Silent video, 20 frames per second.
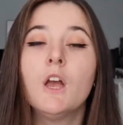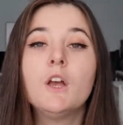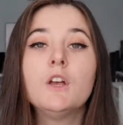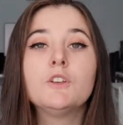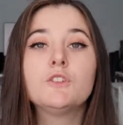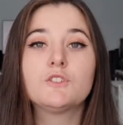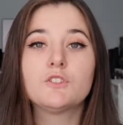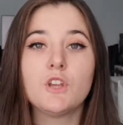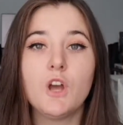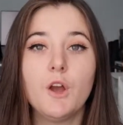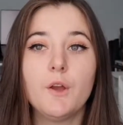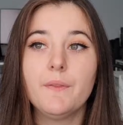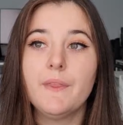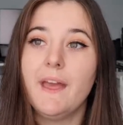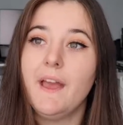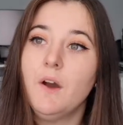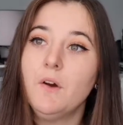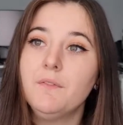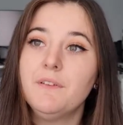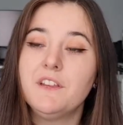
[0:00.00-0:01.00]
So the
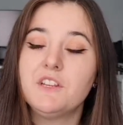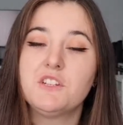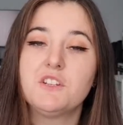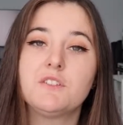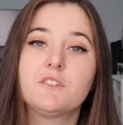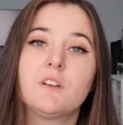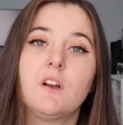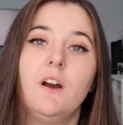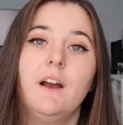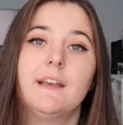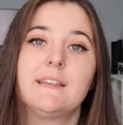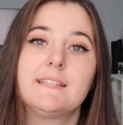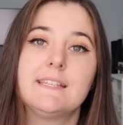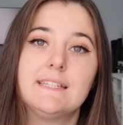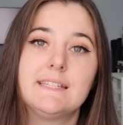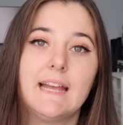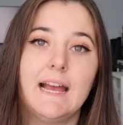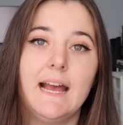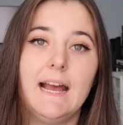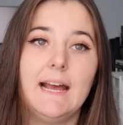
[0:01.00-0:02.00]
health issues
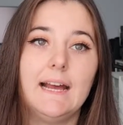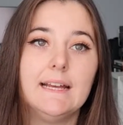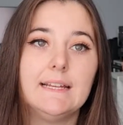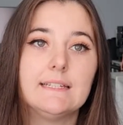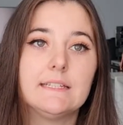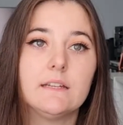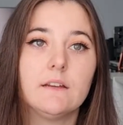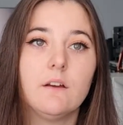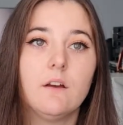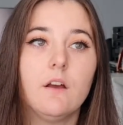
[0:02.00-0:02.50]
Kyrie's had,